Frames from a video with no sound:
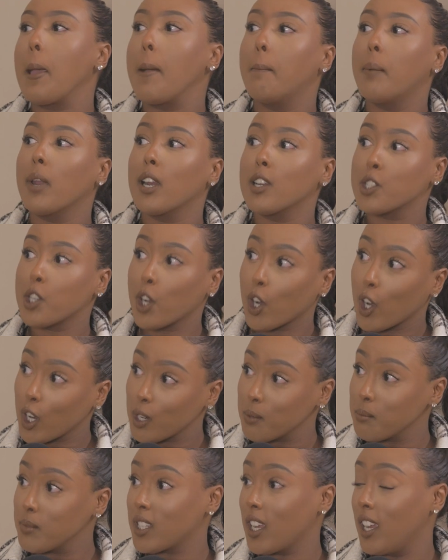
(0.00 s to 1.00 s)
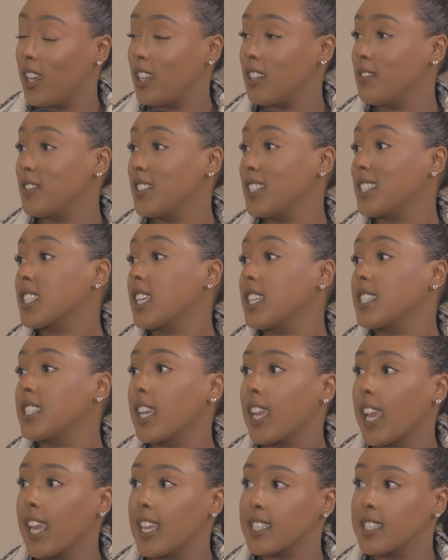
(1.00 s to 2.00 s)
But in terms of
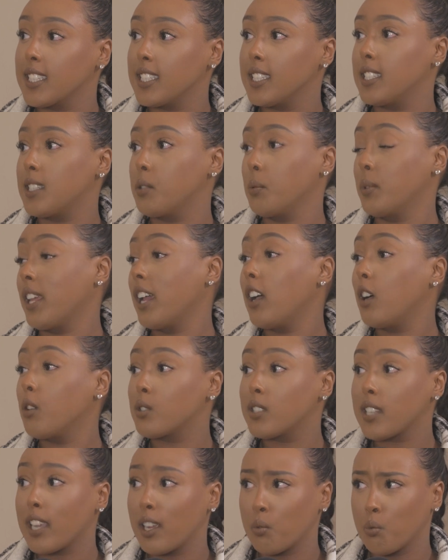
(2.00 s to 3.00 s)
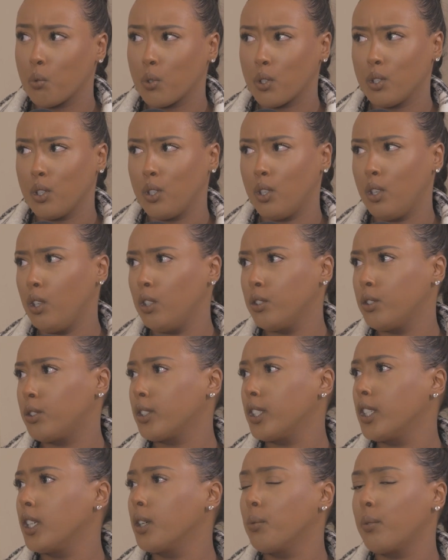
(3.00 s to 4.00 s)
discussing cases with the outside world
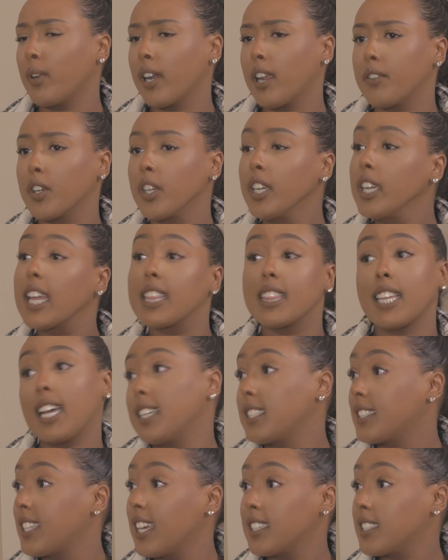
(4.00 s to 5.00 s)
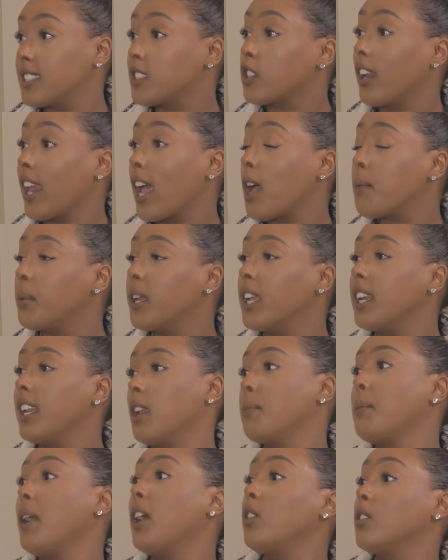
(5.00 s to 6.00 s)
or whatever, that does not happen.
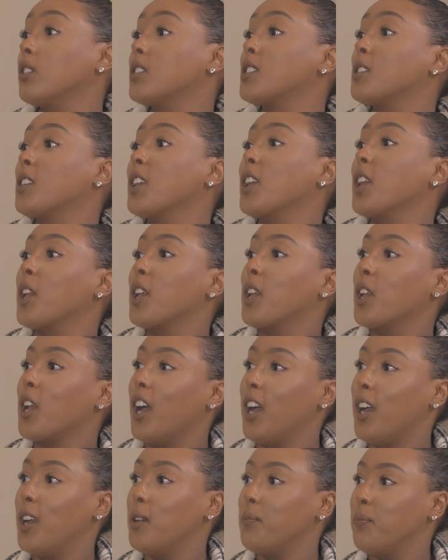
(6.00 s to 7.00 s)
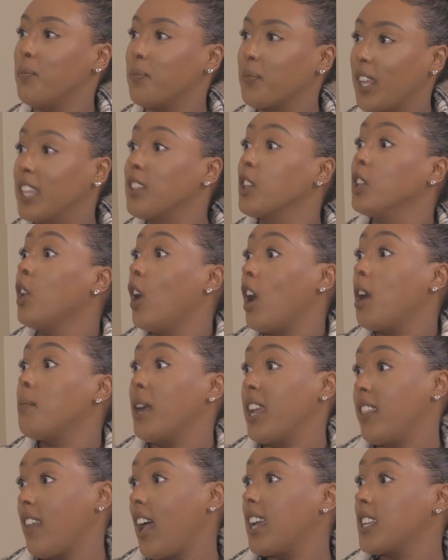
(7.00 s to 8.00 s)
And I'm held in the law
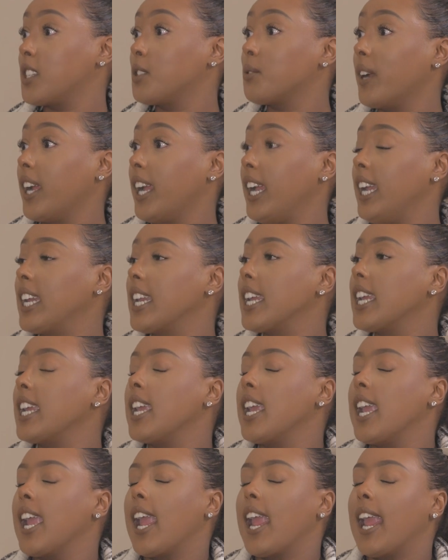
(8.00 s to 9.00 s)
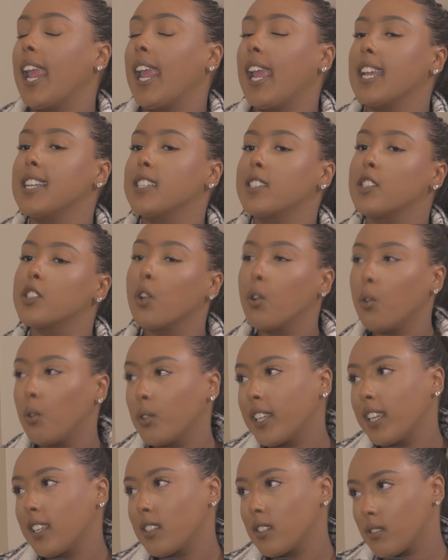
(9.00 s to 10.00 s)
by that, right? Okay. And the
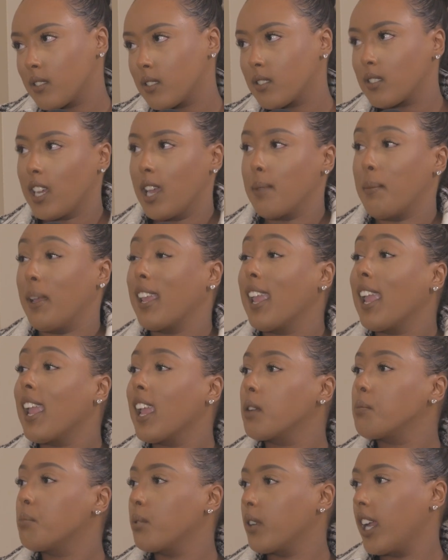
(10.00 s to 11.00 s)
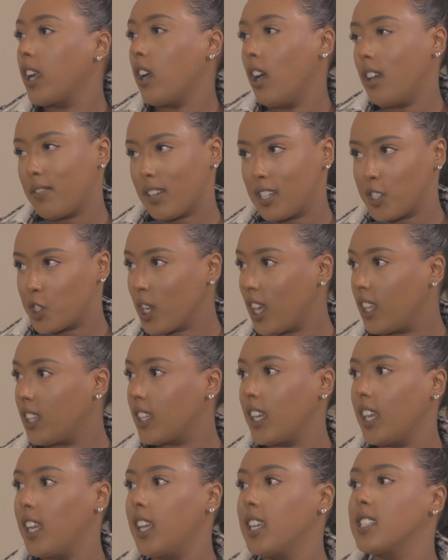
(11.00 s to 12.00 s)
only time I can bring
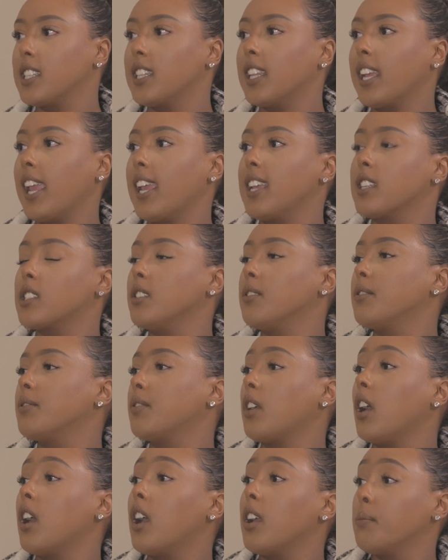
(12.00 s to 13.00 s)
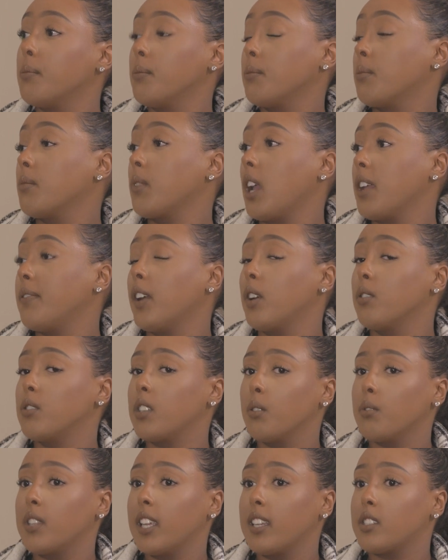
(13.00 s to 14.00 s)
confidentiality is in the case of I found
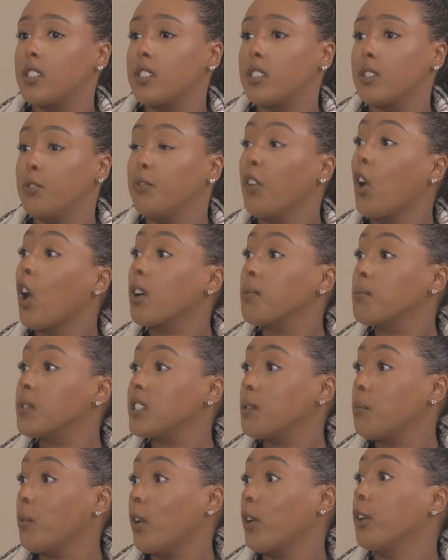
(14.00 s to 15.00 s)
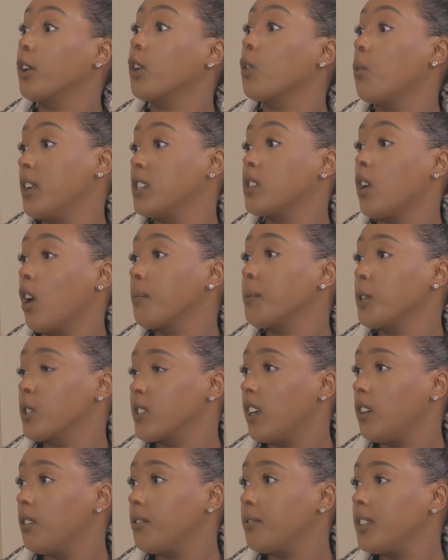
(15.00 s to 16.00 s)
out that you've harmed someone or you're going to harm
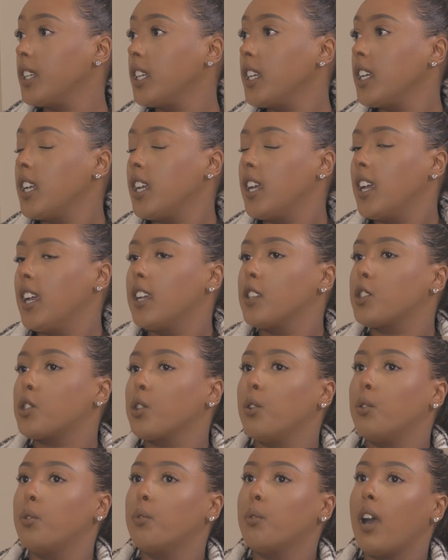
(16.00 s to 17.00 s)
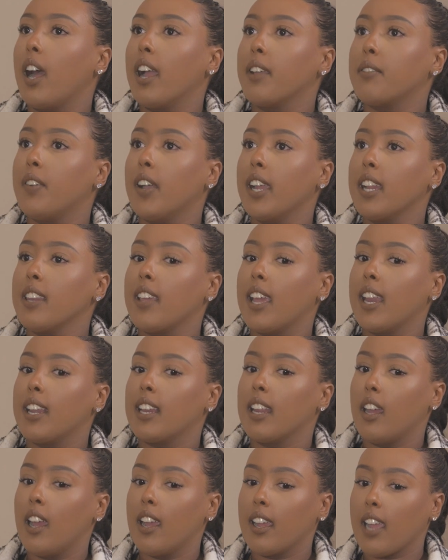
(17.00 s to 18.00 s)
yourself. Okay. So I find
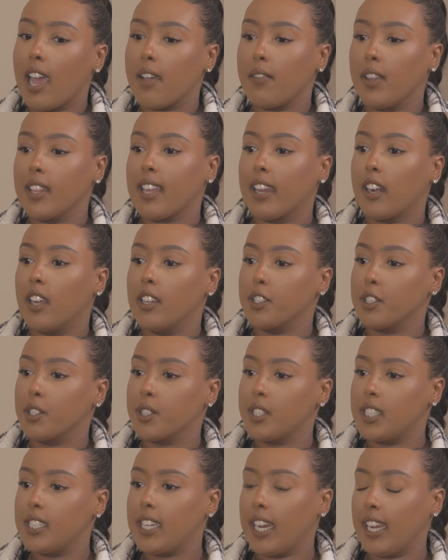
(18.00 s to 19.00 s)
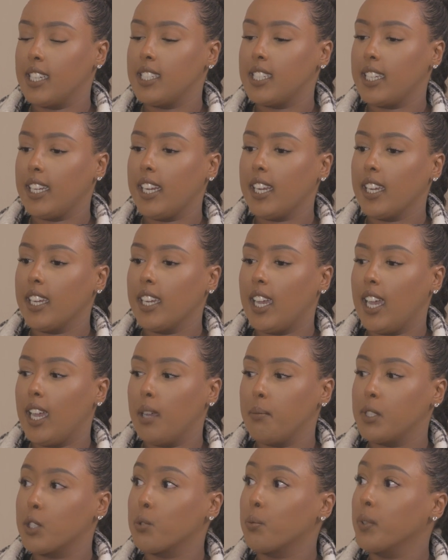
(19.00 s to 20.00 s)
that having that understanding
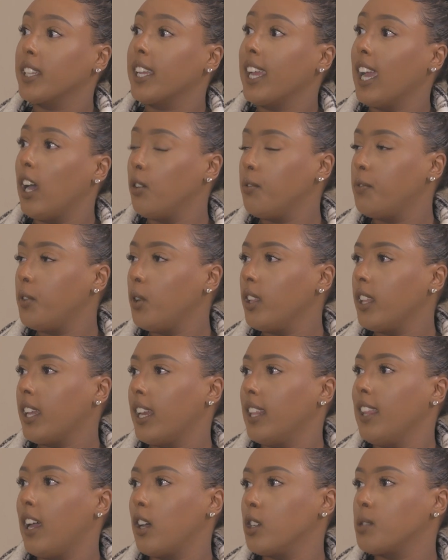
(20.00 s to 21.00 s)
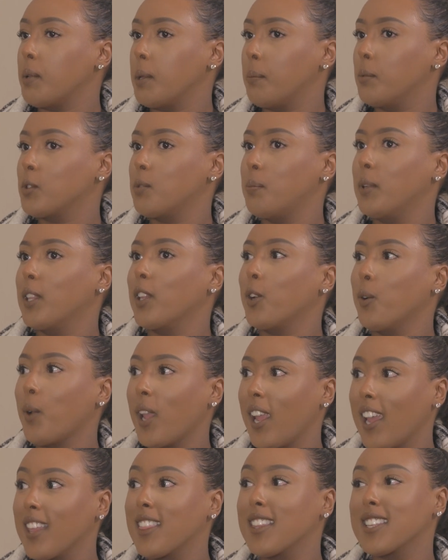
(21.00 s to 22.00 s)
is really helpful, and it allows people to be like,
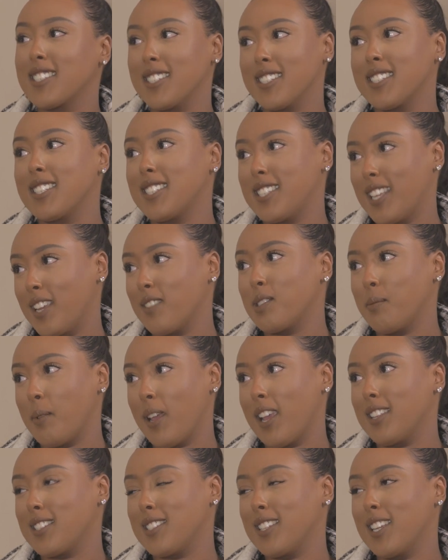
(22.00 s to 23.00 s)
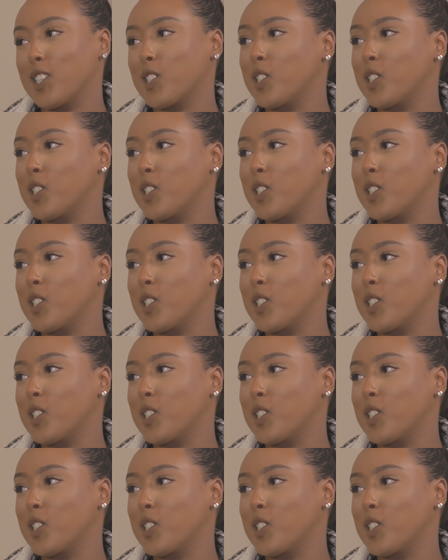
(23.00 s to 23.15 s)
okay, this is a safe space. Like